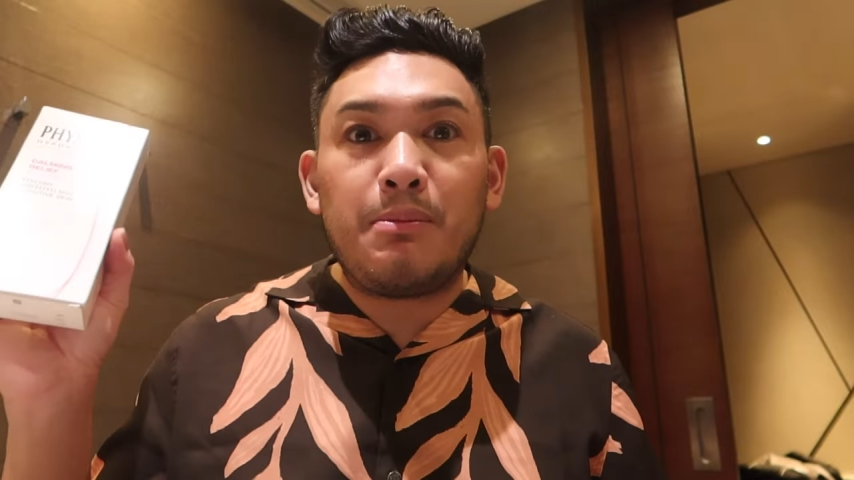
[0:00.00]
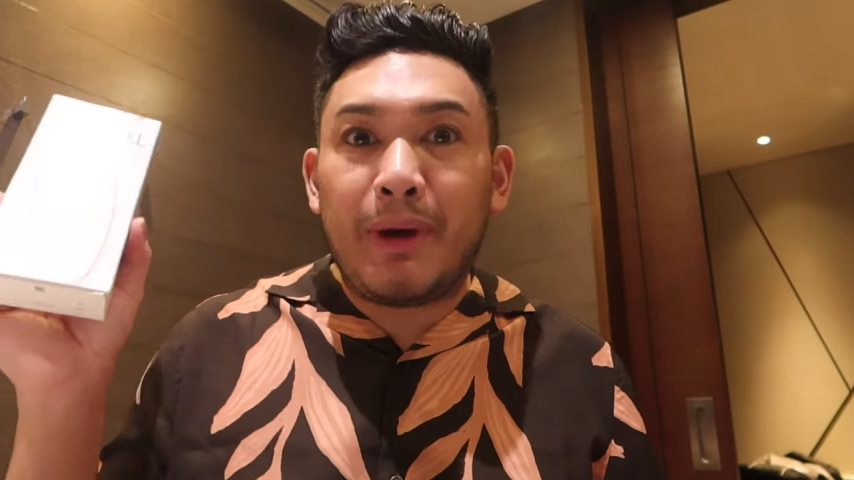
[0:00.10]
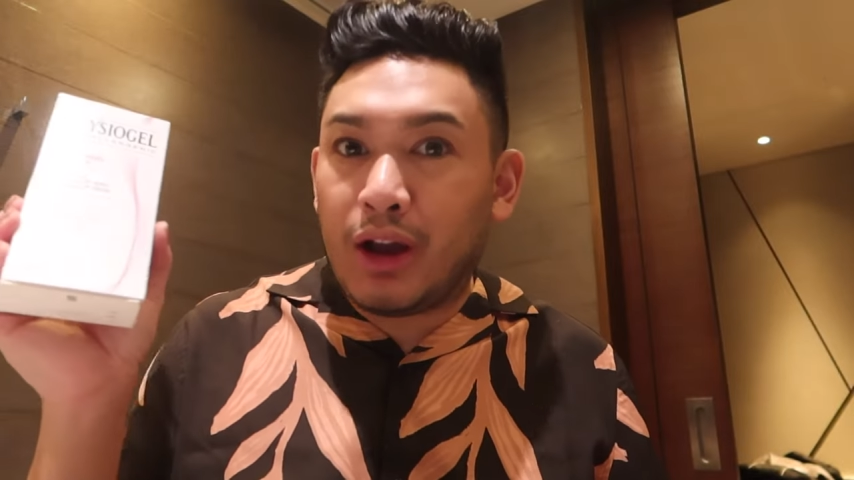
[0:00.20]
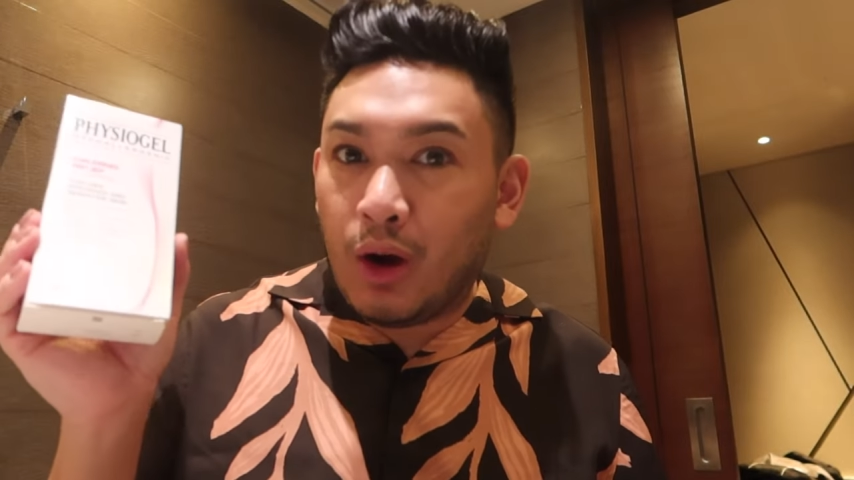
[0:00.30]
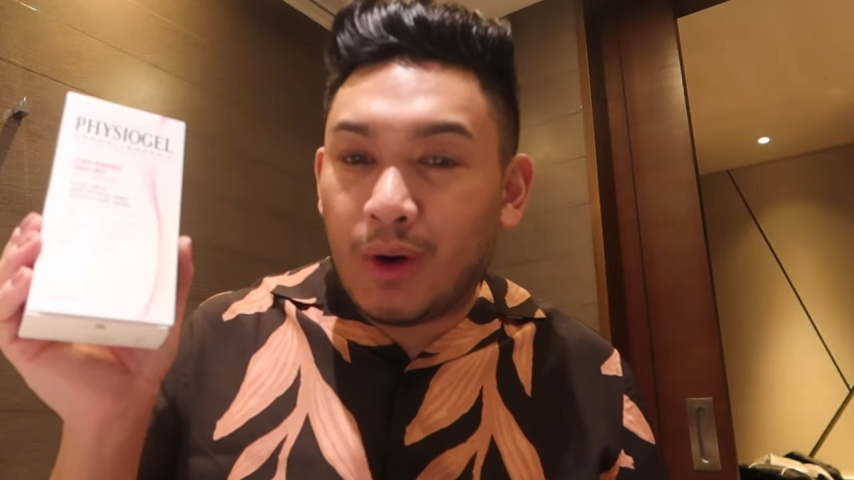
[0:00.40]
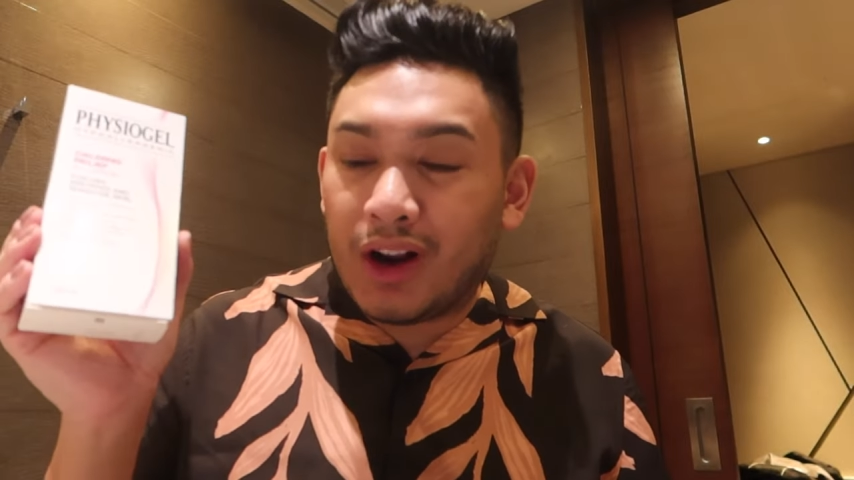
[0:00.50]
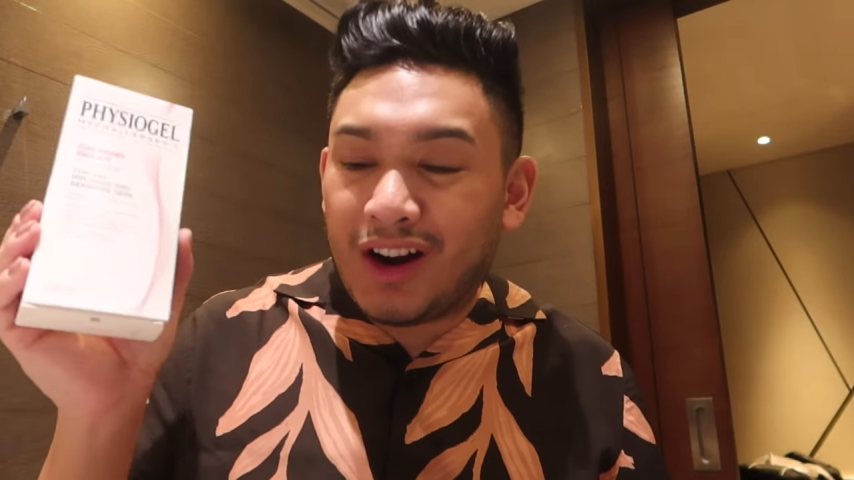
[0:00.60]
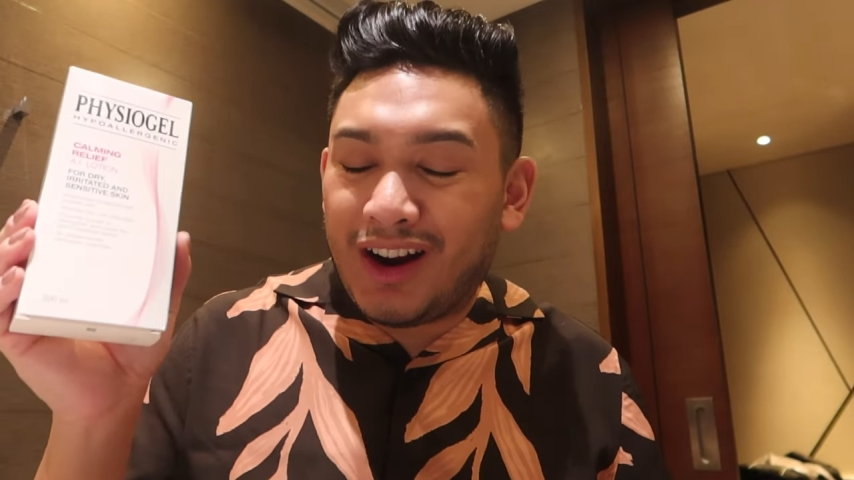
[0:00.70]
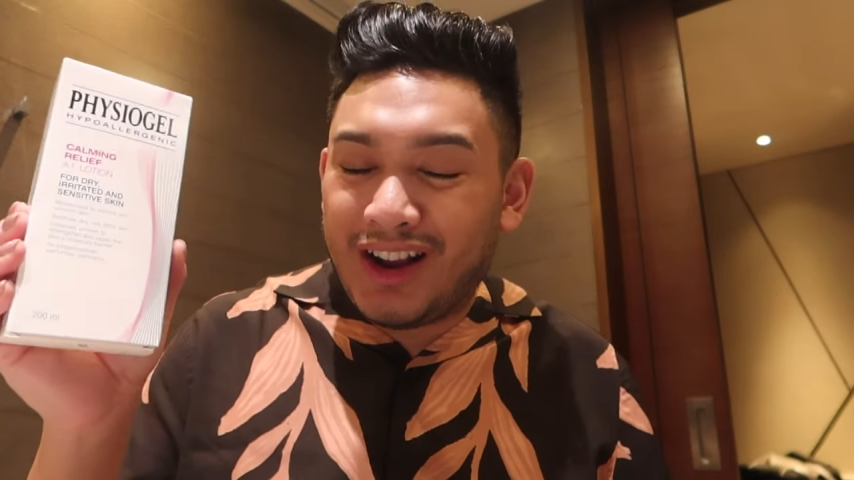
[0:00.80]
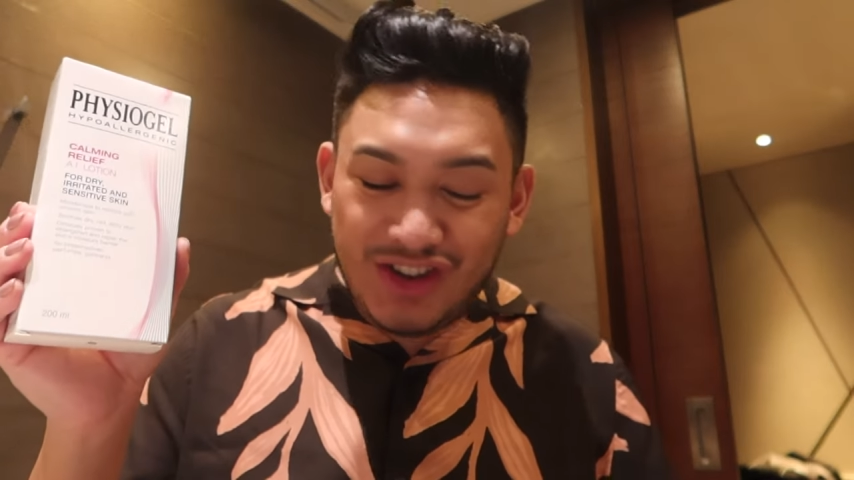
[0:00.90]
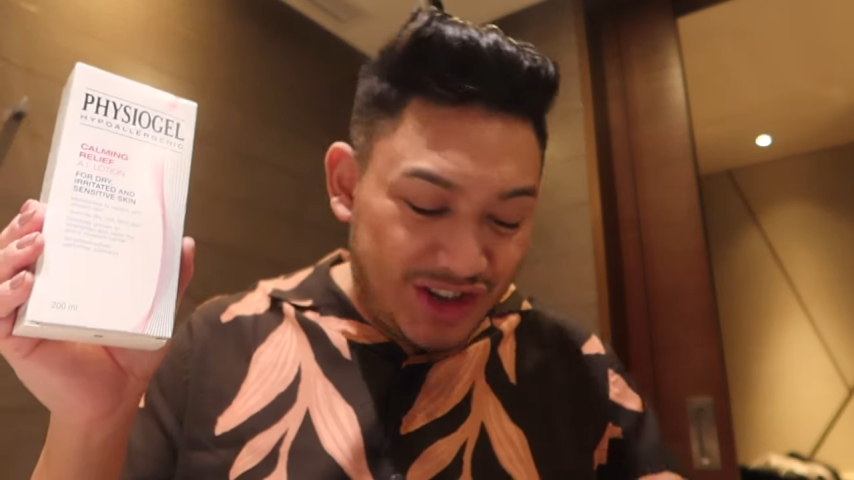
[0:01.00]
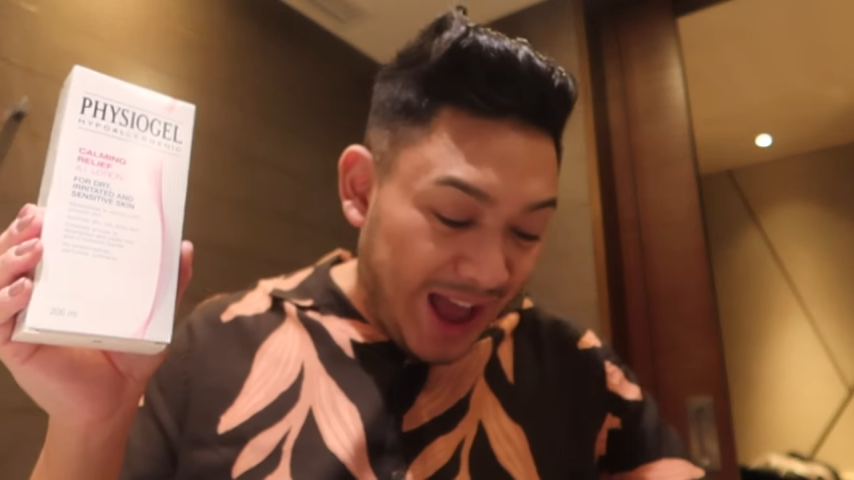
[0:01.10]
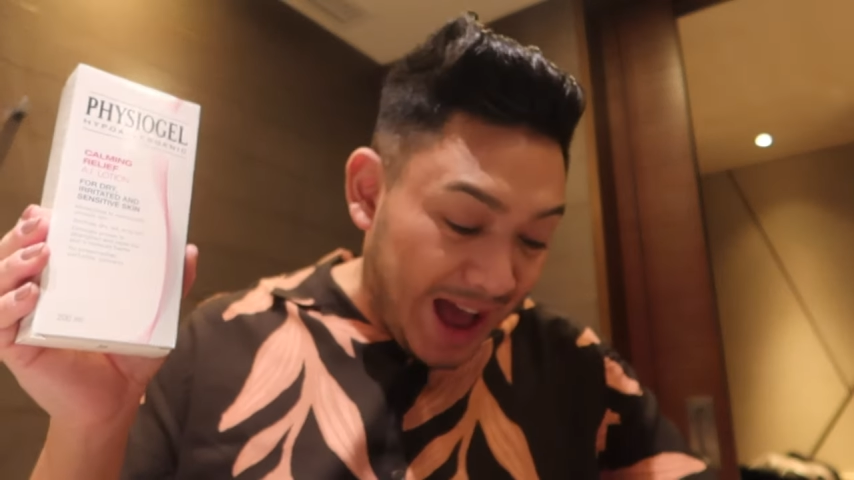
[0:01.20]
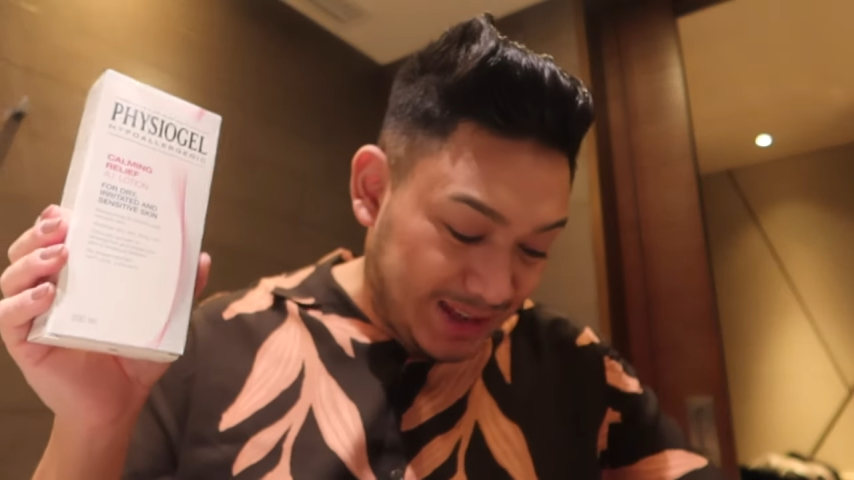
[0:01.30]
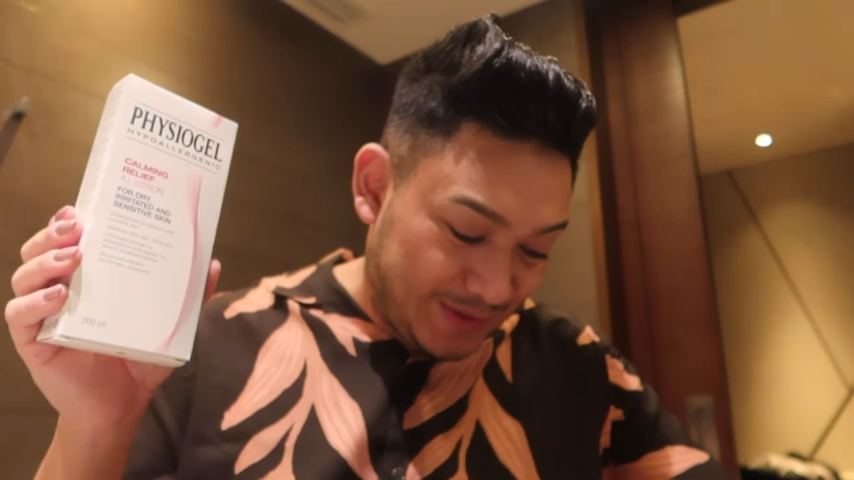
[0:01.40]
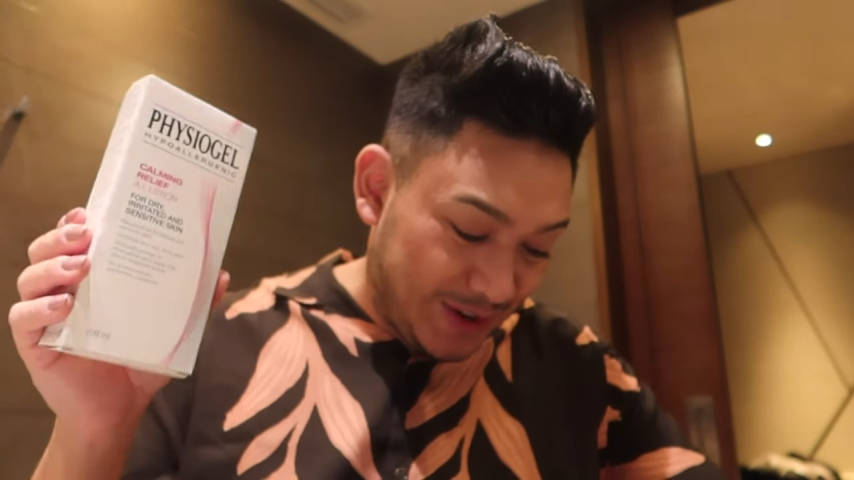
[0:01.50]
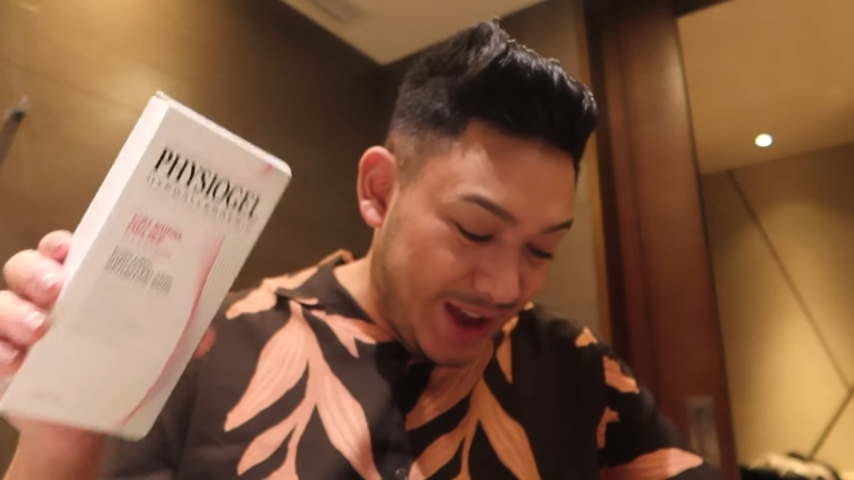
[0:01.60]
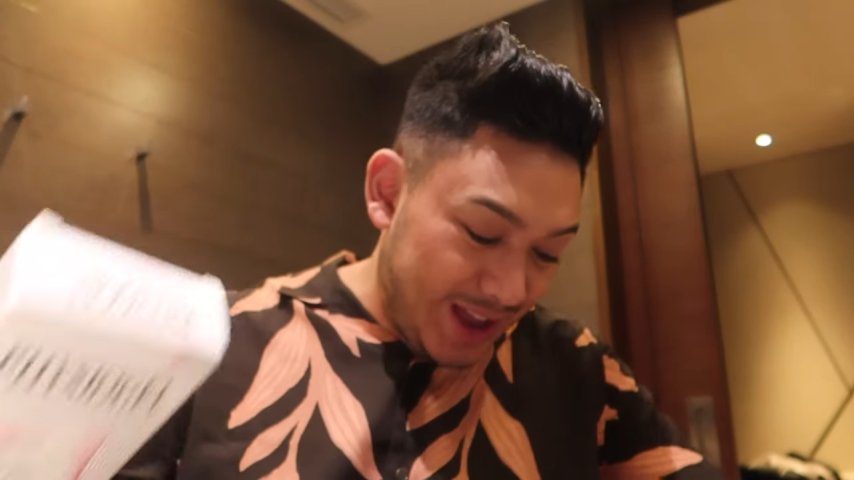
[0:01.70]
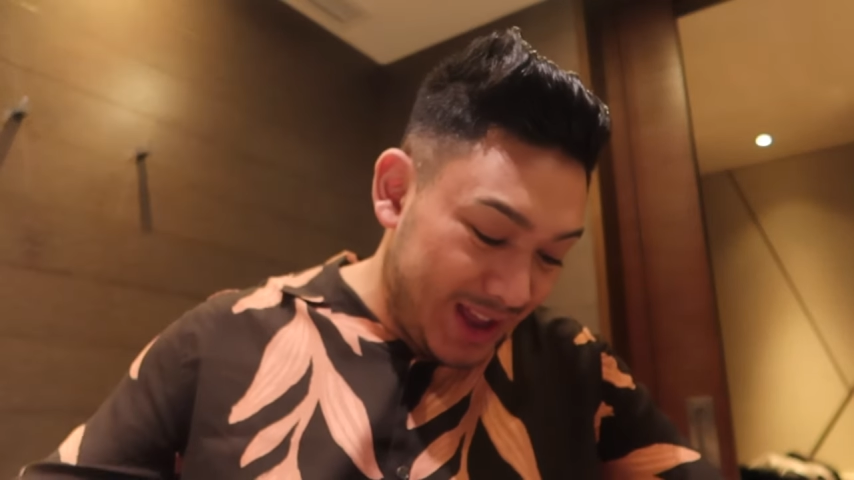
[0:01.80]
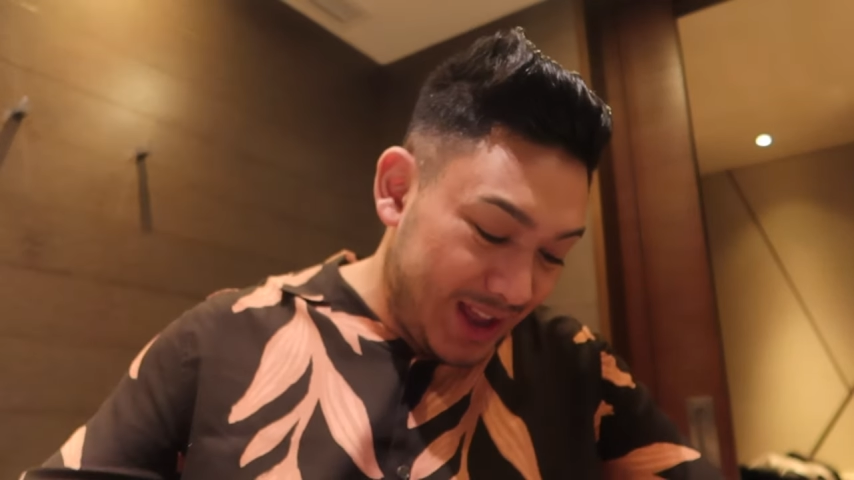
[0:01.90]
my coworker, because she asked for
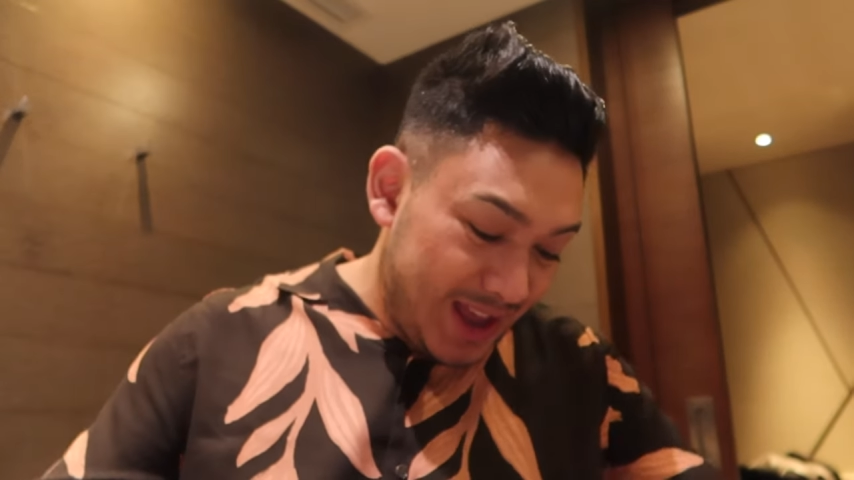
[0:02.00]
it.